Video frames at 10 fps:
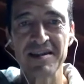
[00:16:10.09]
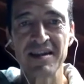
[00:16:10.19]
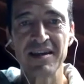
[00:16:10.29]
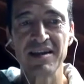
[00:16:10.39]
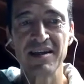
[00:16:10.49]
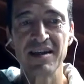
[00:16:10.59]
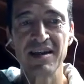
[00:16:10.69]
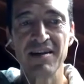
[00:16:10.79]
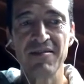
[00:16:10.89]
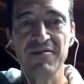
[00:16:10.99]
and
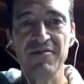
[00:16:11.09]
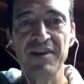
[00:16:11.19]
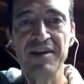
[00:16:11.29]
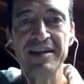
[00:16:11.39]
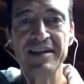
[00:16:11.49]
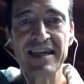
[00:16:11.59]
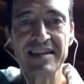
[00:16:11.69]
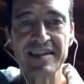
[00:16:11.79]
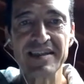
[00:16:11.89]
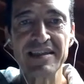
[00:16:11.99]
very
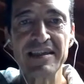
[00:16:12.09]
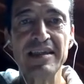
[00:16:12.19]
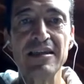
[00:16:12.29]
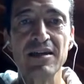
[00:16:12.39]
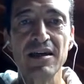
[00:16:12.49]
necessary